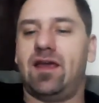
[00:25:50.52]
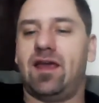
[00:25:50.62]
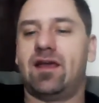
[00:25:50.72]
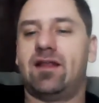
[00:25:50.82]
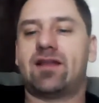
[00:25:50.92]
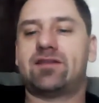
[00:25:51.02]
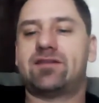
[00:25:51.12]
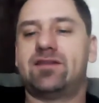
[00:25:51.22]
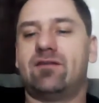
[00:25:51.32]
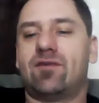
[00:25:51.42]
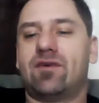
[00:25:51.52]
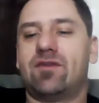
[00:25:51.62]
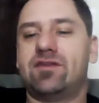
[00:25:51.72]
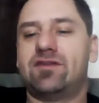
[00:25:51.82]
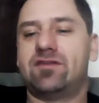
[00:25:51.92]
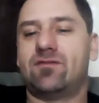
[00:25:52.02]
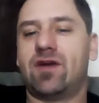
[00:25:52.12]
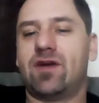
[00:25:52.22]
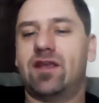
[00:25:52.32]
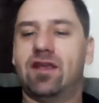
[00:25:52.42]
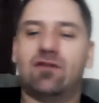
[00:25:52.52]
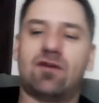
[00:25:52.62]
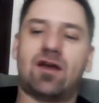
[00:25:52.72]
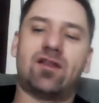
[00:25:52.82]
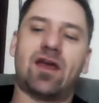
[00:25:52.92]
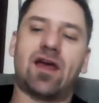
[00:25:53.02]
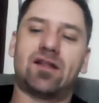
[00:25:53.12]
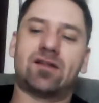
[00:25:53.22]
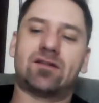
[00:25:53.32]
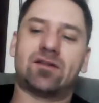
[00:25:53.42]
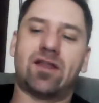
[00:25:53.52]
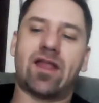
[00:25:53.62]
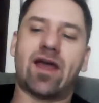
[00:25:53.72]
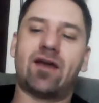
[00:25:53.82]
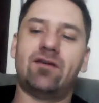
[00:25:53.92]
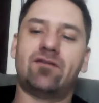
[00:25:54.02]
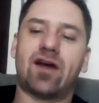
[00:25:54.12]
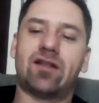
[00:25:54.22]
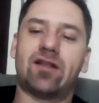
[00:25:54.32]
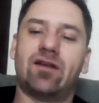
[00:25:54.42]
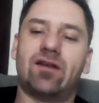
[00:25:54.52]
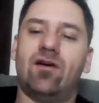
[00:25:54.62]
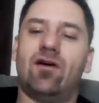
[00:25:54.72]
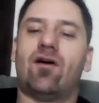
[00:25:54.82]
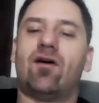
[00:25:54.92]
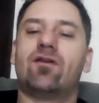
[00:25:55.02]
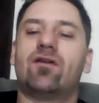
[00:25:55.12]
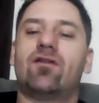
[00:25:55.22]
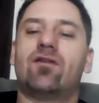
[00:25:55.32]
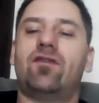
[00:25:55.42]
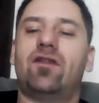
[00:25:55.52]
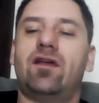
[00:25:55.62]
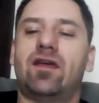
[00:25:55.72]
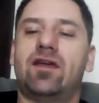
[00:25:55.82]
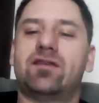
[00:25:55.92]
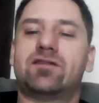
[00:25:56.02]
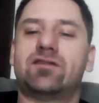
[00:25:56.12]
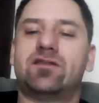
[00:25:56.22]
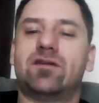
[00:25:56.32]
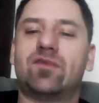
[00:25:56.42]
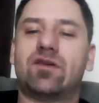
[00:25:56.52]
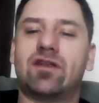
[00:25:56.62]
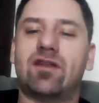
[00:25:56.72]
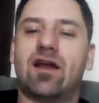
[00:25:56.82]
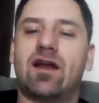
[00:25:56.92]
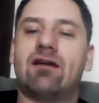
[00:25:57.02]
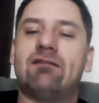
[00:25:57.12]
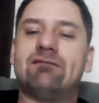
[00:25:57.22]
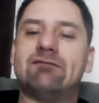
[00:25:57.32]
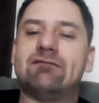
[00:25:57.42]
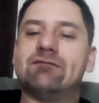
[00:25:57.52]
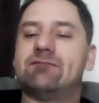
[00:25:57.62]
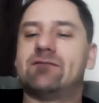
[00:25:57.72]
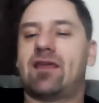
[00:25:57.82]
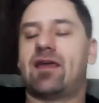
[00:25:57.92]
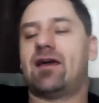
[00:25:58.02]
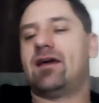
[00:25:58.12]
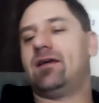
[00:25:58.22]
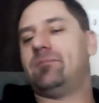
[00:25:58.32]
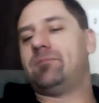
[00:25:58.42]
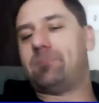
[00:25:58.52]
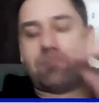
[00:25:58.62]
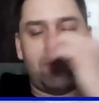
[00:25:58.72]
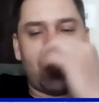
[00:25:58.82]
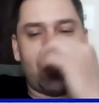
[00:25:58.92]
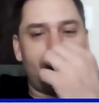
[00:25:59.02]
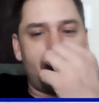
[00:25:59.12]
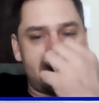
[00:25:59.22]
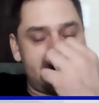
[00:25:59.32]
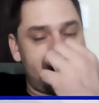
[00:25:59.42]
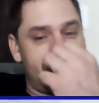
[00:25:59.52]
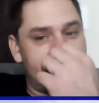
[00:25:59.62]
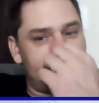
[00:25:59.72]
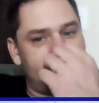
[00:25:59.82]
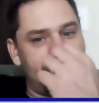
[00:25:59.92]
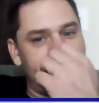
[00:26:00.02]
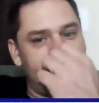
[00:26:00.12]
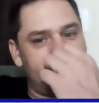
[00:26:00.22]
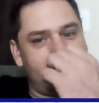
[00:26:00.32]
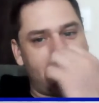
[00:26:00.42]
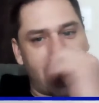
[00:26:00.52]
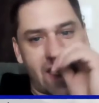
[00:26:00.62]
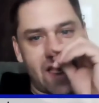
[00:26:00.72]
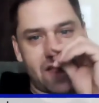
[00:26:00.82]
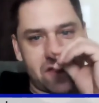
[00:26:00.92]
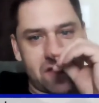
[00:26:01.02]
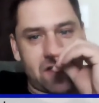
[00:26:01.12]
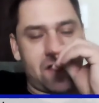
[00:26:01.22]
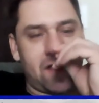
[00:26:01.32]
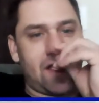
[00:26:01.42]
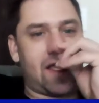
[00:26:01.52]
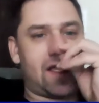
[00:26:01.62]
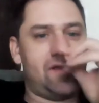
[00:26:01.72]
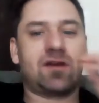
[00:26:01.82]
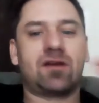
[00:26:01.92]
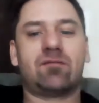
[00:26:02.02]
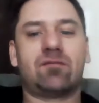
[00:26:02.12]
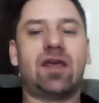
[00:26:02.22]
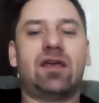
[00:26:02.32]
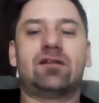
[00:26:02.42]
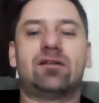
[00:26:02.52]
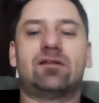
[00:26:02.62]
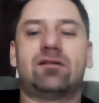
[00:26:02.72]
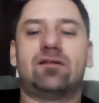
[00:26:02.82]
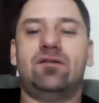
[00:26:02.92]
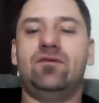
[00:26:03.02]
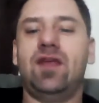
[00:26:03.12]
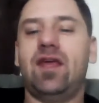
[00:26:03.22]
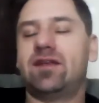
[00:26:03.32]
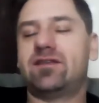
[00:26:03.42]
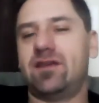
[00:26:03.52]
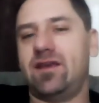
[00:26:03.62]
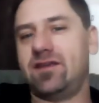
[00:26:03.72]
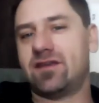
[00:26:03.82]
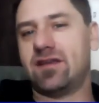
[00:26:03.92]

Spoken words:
and that's it. Well, this is a way to get around that. Now you've got all your affiliate links that you can put in there, and boom, it's right there in the page, and you can make it unique to each